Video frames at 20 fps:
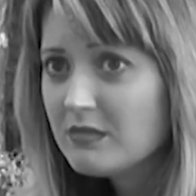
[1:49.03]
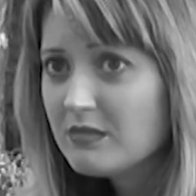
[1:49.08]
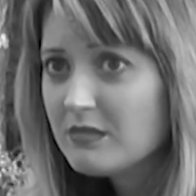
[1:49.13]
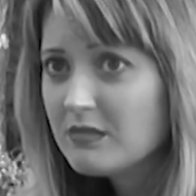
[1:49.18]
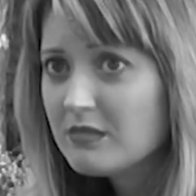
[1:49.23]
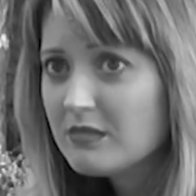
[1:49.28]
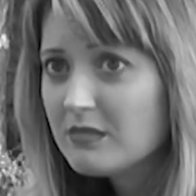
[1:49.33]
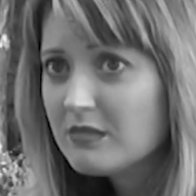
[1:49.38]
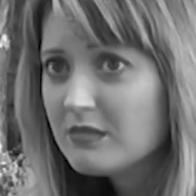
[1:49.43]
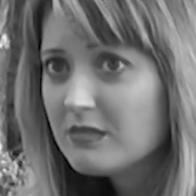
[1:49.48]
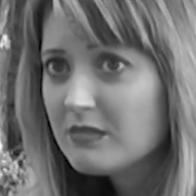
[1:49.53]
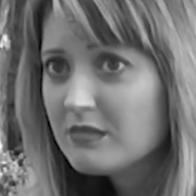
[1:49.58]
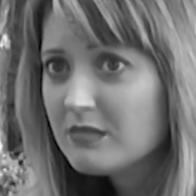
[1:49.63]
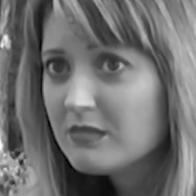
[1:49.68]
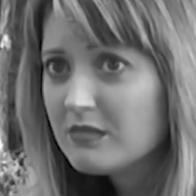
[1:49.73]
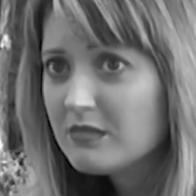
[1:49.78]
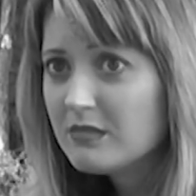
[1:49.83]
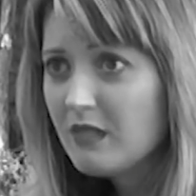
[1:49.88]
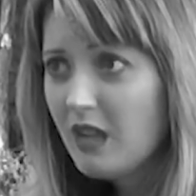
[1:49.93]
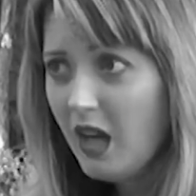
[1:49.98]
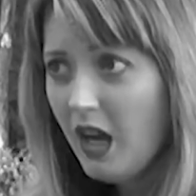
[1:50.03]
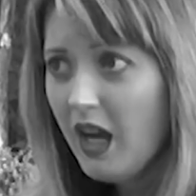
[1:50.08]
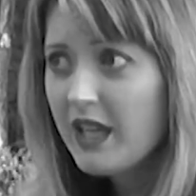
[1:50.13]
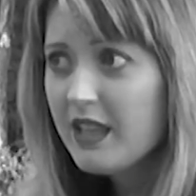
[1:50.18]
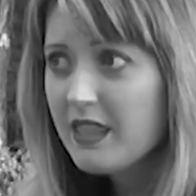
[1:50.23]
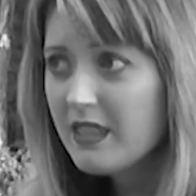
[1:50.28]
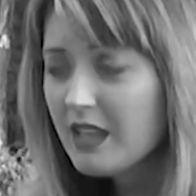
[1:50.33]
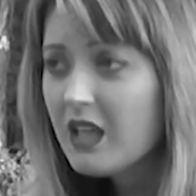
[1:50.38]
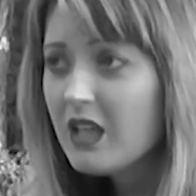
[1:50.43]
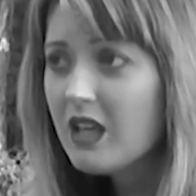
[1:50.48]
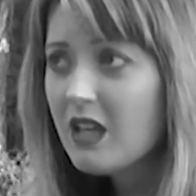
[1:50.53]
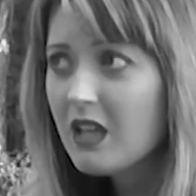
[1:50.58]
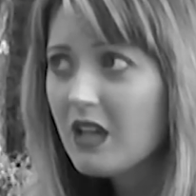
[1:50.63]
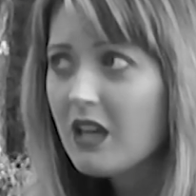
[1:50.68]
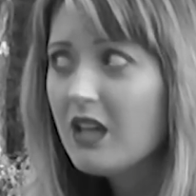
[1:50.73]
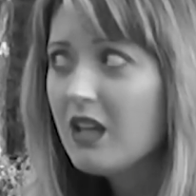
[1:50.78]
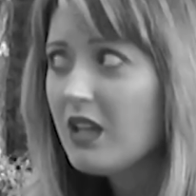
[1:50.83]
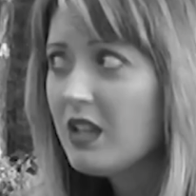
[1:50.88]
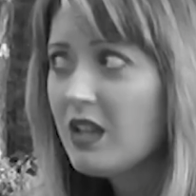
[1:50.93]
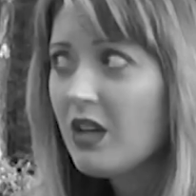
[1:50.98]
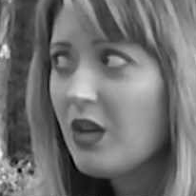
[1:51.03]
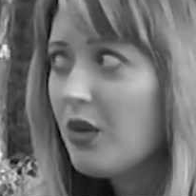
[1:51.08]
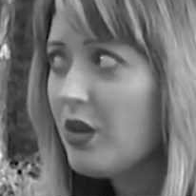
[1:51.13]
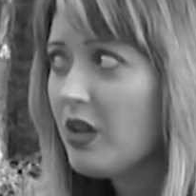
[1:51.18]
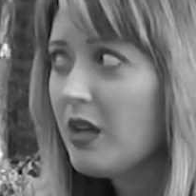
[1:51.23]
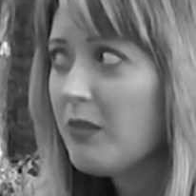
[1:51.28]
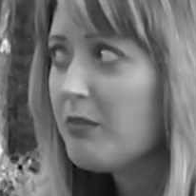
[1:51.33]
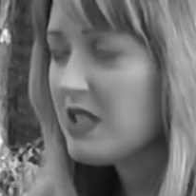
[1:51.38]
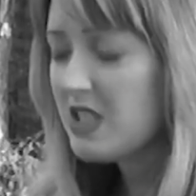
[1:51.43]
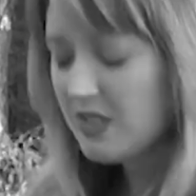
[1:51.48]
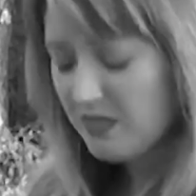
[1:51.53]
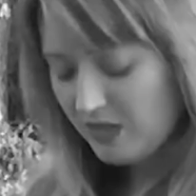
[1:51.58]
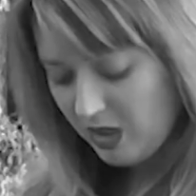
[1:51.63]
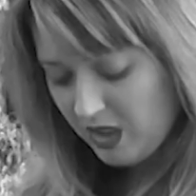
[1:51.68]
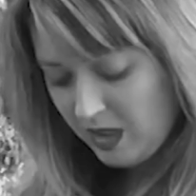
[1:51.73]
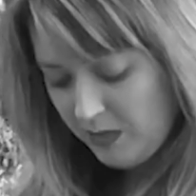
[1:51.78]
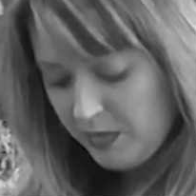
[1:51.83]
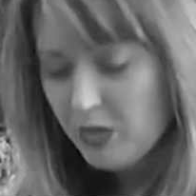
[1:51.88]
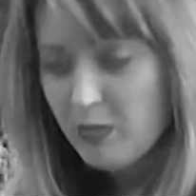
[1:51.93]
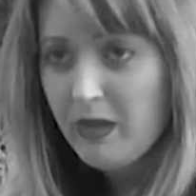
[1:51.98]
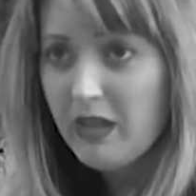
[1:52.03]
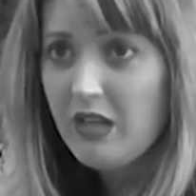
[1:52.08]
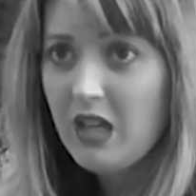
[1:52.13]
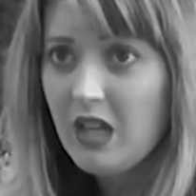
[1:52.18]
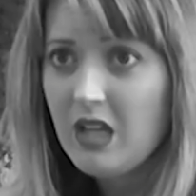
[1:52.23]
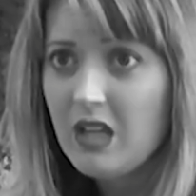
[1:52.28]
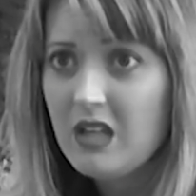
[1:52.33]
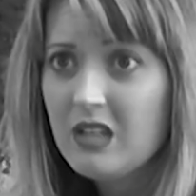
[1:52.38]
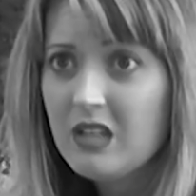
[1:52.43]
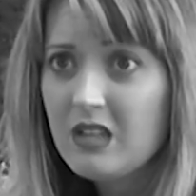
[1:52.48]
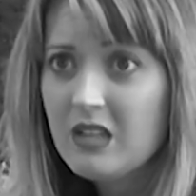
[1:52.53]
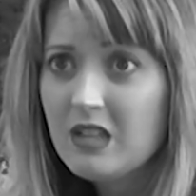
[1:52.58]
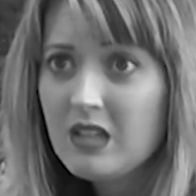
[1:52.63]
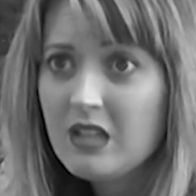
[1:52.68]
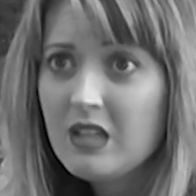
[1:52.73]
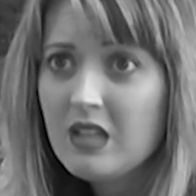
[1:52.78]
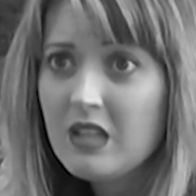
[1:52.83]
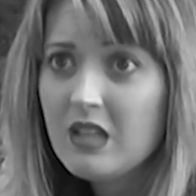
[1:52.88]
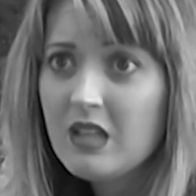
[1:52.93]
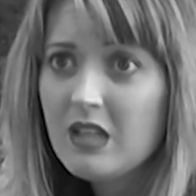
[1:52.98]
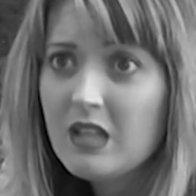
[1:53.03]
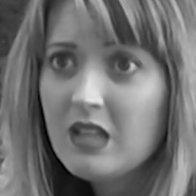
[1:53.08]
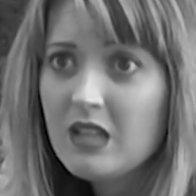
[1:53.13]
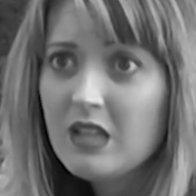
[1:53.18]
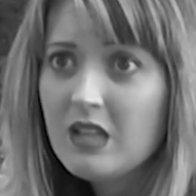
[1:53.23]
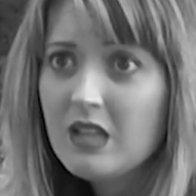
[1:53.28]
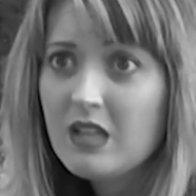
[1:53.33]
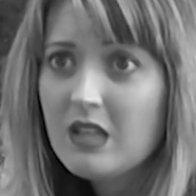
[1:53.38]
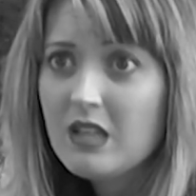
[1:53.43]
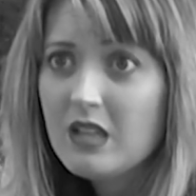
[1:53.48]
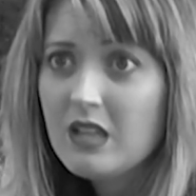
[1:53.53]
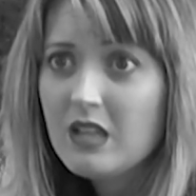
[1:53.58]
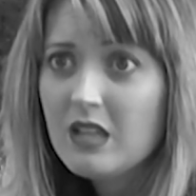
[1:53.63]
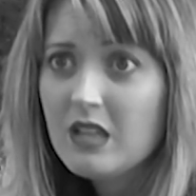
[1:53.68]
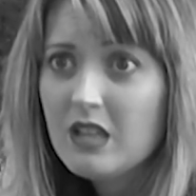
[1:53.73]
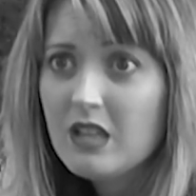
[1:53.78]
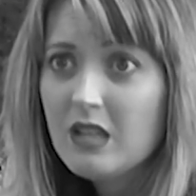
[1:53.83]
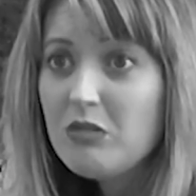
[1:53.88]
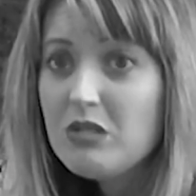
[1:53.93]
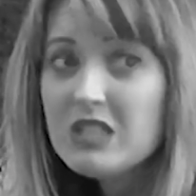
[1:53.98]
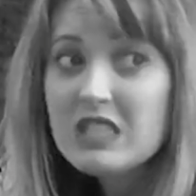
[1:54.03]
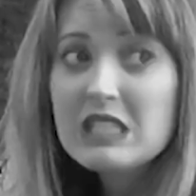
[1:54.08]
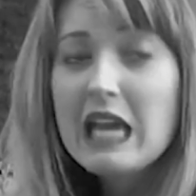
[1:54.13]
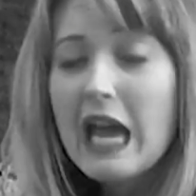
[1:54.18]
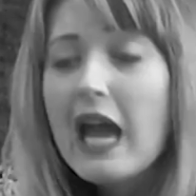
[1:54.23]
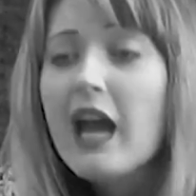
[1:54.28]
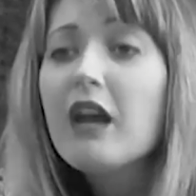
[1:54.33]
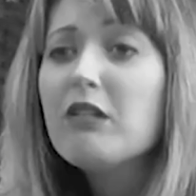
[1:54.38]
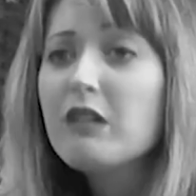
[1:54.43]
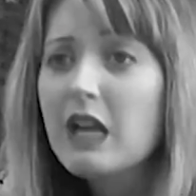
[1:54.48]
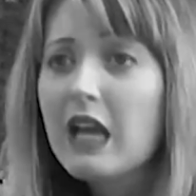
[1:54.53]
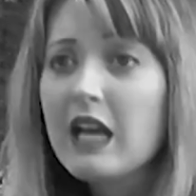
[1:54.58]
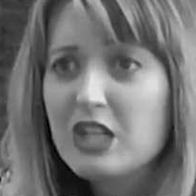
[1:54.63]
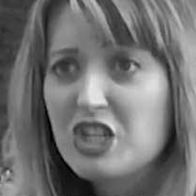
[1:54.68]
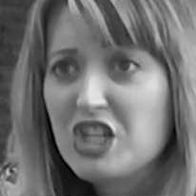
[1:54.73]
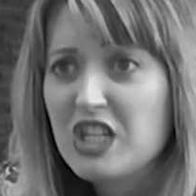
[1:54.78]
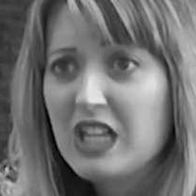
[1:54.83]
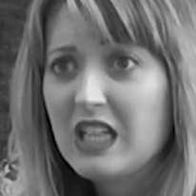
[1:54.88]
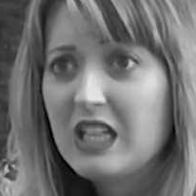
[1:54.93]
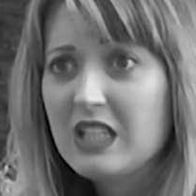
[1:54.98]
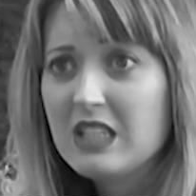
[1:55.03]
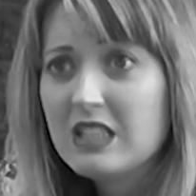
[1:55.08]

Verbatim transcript: Kate? I think, you know, it must have gone up to about here. It was scary, actually.